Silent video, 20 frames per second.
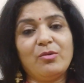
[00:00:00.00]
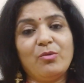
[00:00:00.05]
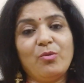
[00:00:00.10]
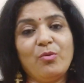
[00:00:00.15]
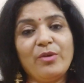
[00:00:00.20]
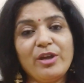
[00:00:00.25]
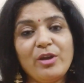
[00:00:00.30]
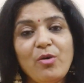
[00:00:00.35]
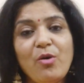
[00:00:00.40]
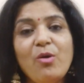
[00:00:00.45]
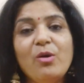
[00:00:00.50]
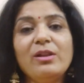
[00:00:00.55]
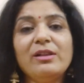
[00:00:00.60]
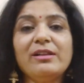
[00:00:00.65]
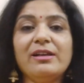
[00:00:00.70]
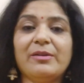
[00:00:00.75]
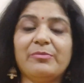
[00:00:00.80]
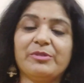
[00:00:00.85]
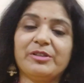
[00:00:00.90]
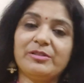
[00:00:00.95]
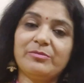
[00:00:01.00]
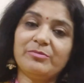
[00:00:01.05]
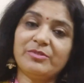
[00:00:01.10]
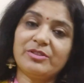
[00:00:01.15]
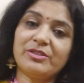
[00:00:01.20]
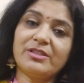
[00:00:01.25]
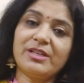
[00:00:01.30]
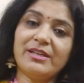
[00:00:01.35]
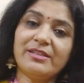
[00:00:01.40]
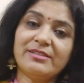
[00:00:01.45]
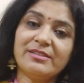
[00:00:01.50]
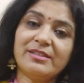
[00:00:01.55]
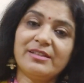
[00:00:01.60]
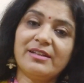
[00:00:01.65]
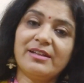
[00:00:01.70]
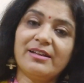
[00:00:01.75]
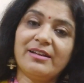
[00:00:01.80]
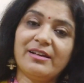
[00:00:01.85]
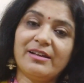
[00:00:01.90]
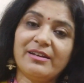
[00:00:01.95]
We all commit mistakes in
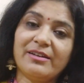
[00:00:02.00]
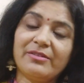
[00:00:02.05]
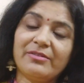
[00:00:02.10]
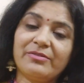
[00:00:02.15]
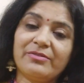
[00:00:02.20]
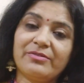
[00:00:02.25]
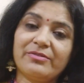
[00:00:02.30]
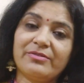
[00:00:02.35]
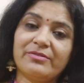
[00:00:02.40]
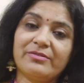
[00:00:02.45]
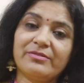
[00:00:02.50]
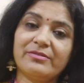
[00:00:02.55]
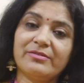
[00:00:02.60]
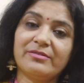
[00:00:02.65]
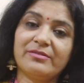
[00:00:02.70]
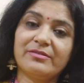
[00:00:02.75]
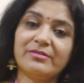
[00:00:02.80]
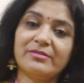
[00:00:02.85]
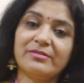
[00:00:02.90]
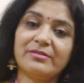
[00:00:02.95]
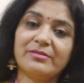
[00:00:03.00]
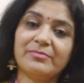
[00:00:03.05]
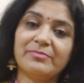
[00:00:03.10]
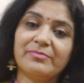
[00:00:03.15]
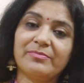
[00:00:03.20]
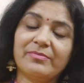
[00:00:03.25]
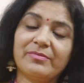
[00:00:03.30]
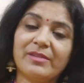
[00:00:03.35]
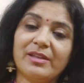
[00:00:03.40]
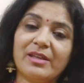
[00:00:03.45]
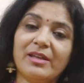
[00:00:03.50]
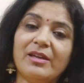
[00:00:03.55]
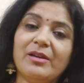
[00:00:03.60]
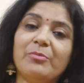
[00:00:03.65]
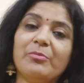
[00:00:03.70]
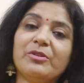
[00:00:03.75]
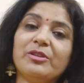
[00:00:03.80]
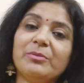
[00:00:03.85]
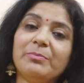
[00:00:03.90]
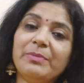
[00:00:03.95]
our life,
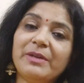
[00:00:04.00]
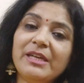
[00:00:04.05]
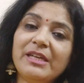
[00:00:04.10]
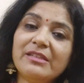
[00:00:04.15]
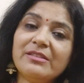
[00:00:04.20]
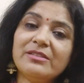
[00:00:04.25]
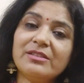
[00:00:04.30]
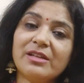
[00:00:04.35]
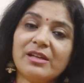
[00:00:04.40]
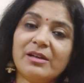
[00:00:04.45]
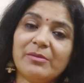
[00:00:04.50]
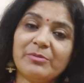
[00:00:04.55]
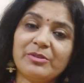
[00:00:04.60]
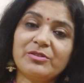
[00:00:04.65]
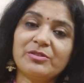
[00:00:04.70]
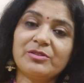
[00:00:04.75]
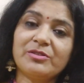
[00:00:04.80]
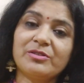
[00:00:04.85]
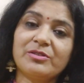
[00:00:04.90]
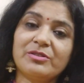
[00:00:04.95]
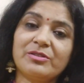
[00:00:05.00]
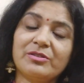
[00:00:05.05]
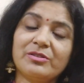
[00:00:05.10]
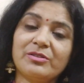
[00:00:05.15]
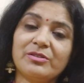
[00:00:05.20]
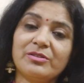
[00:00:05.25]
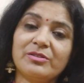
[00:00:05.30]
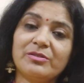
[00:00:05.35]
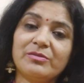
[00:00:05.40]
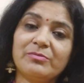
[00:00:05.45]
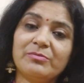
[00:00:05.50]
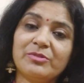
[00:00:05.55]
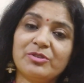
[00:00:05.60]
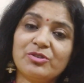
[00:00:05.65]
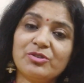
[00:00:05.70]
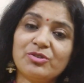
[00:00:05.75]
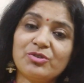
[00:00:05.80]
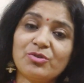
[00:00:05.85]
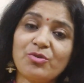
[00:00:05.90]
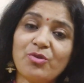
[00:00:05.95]
but the biggest commitment